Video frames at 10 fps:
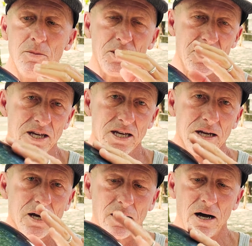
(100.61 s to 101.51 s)
but the
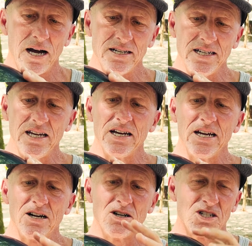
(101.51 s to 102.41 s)
idea
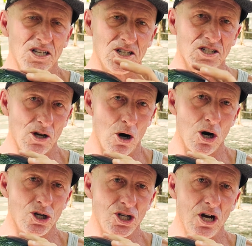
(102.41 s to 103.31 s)
here is this is a
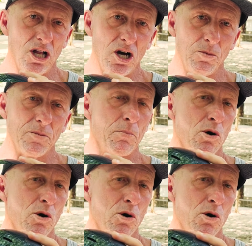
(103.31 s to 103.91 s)
hard shell helmet,